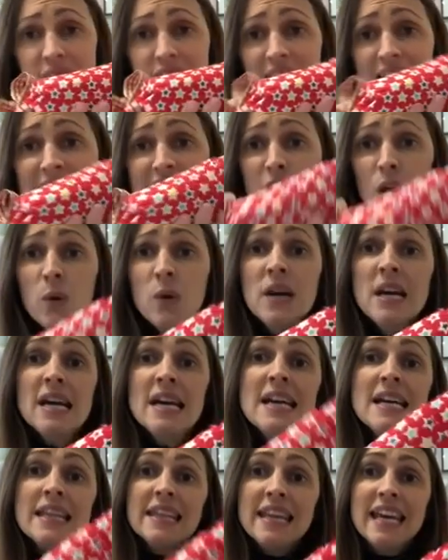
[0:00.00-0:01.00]
So
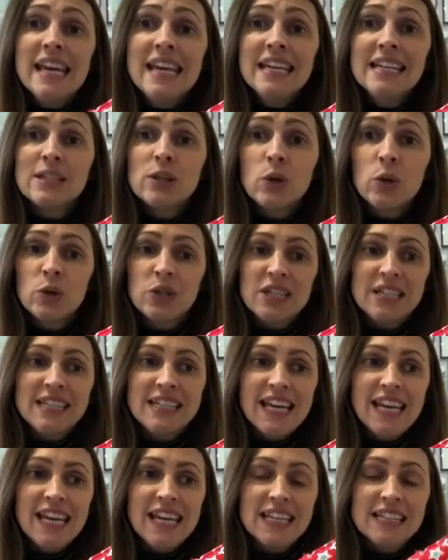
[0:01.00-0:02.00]
these gorgeous
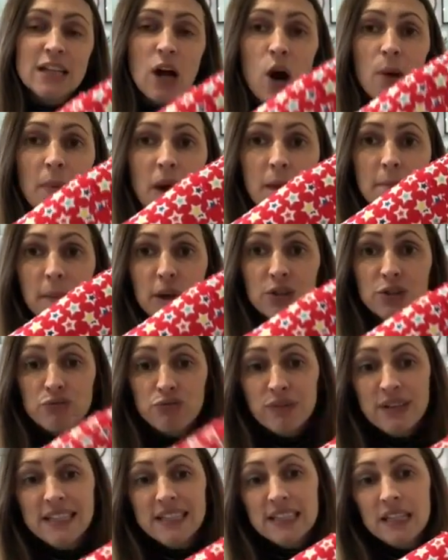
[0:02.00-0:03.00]
things are my most
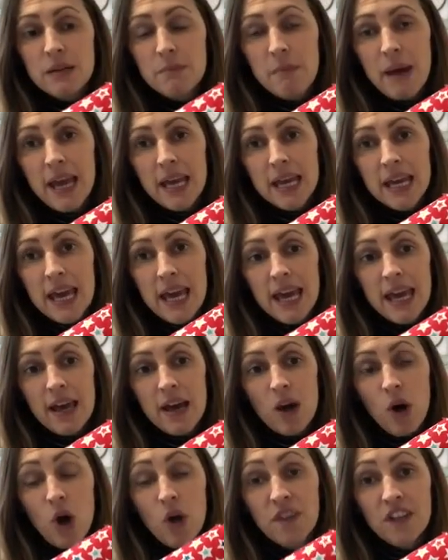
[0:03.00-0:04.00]
recent make
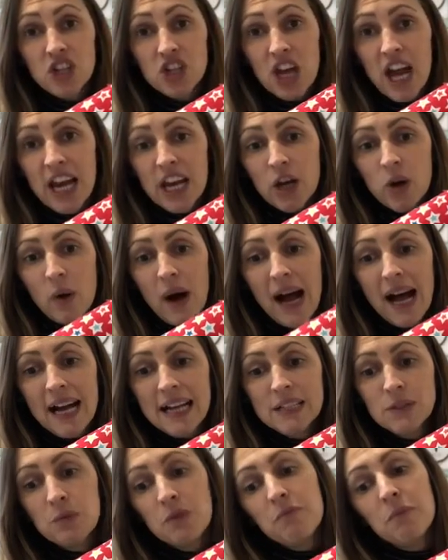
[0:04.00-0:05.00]
here on the channel
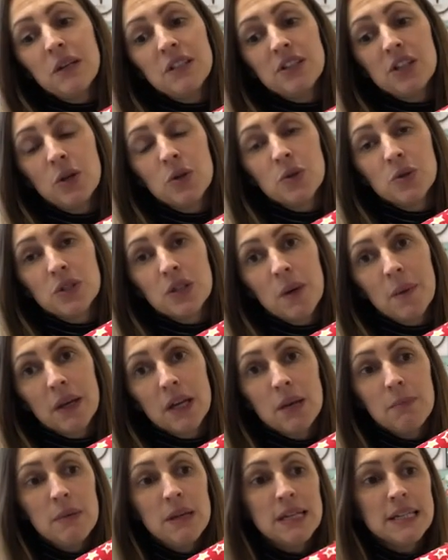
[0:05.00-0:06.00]
and with my social sewing
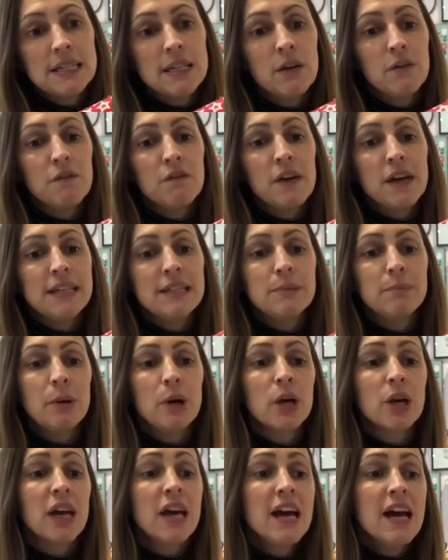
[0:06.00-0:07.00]
community on
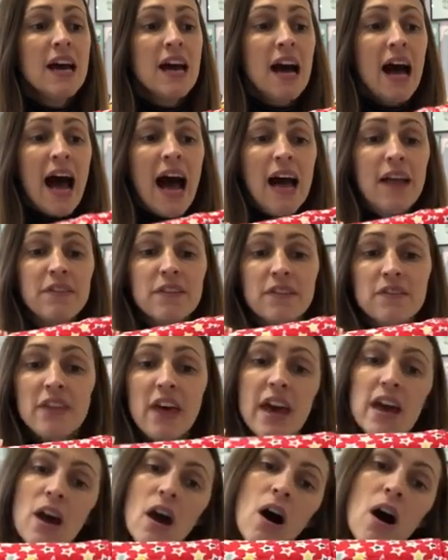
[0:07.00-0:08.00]
Facebook. And
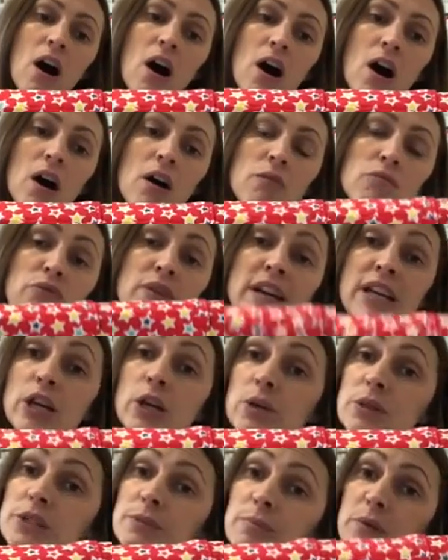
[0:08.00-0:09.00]
they are
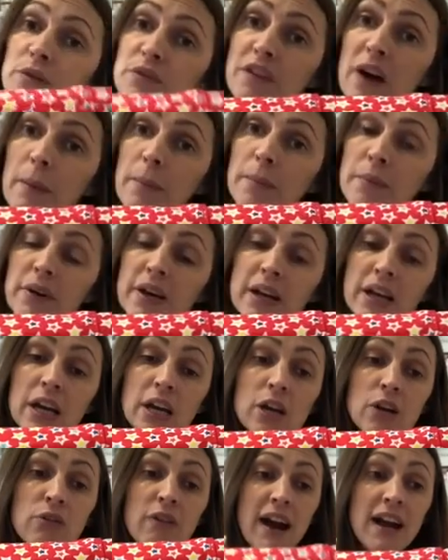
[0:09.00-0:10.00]
reusable fabric
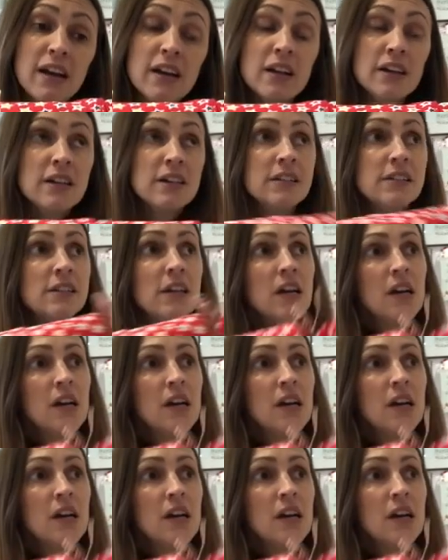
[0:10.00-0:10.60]
crackers.